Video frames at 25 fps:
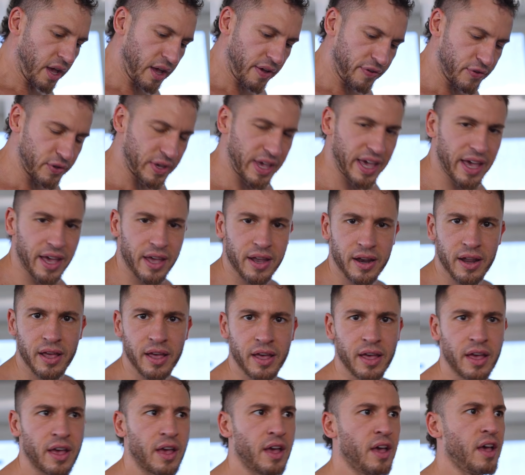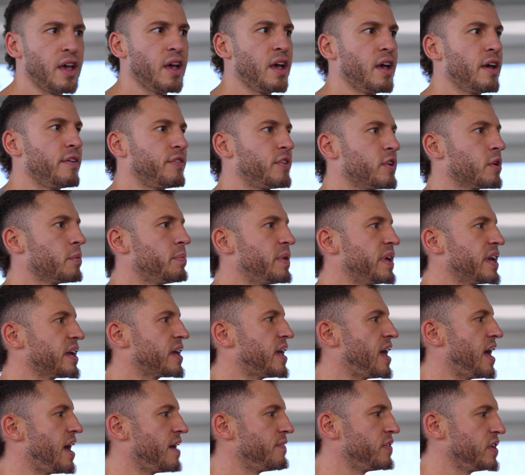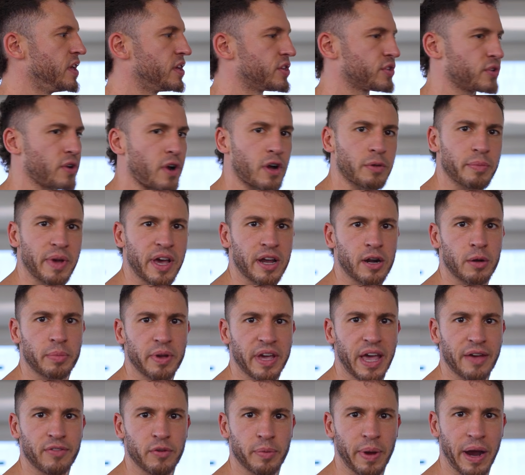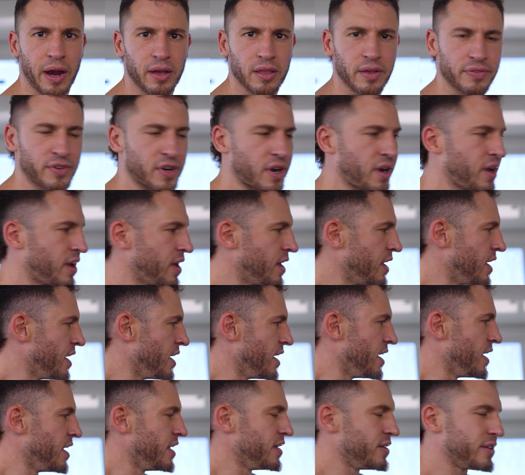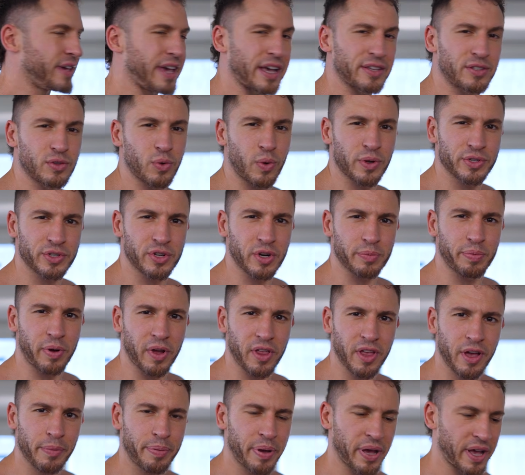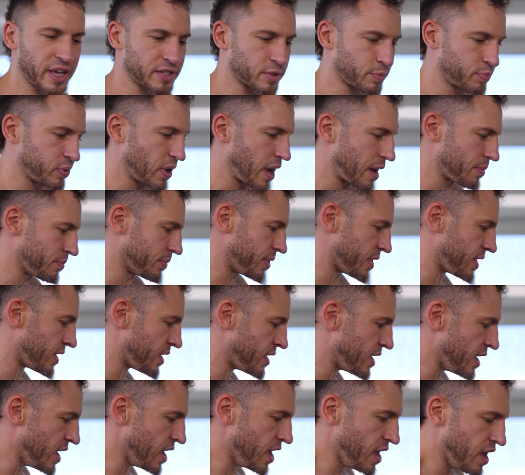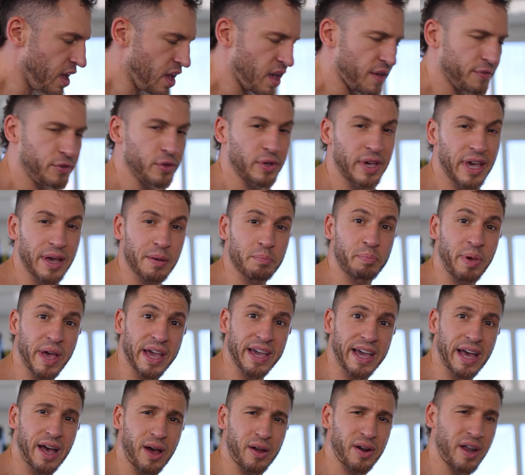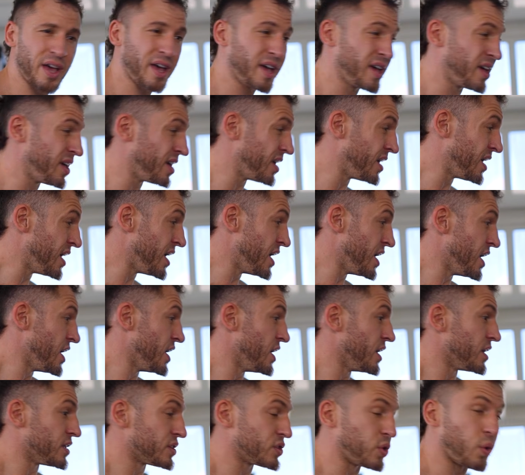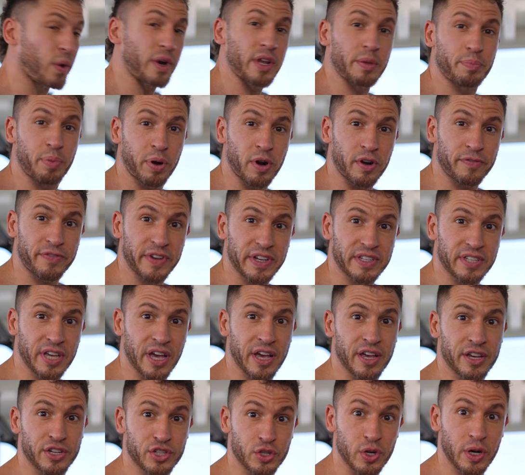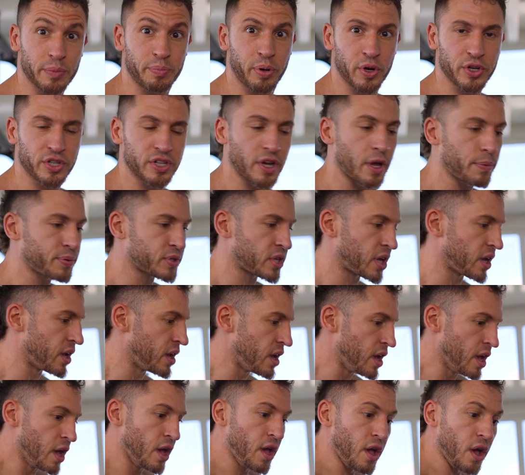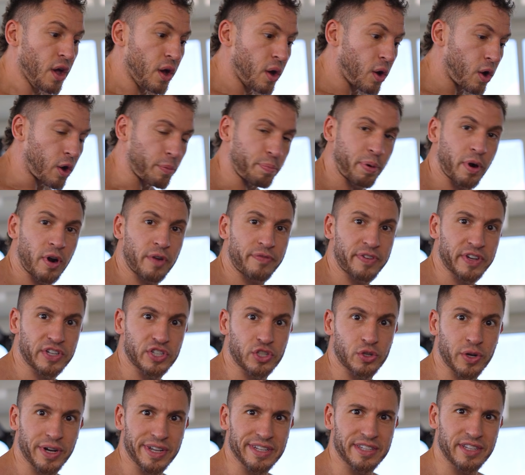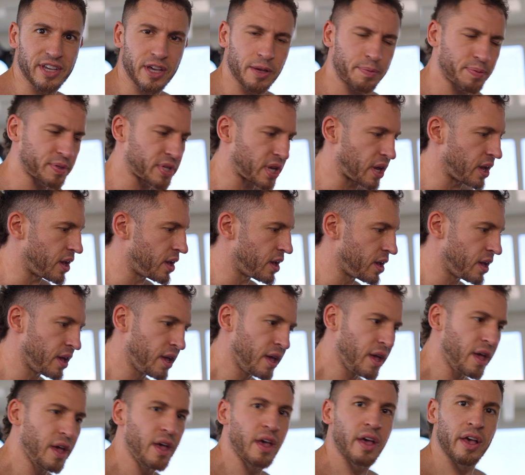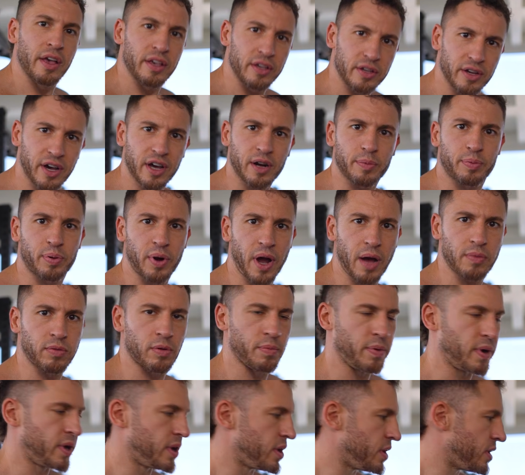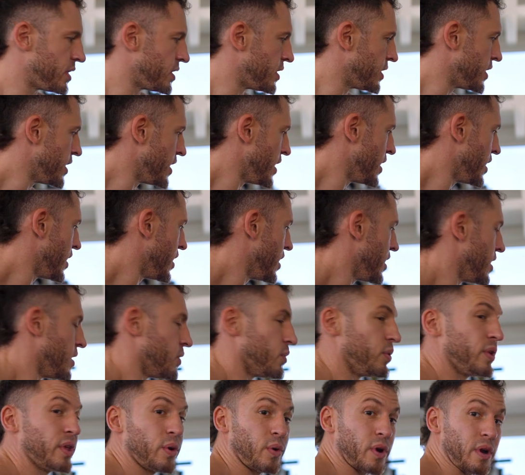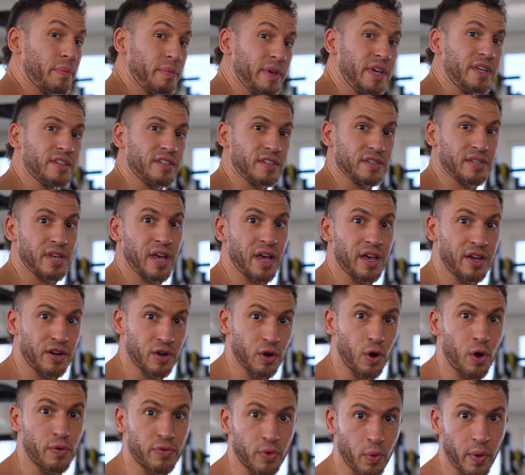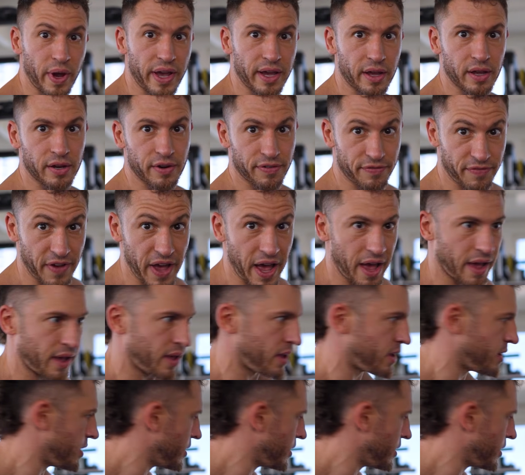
If you're a big, heavy, strong man or a big, heavy powerlifter, you can't do 1 strict pull-up, has a problem. If you can't bang out 20 perfect strict push-ups or perfect strict dips, you got a problem. Really what it means is you're overweight, you're fat.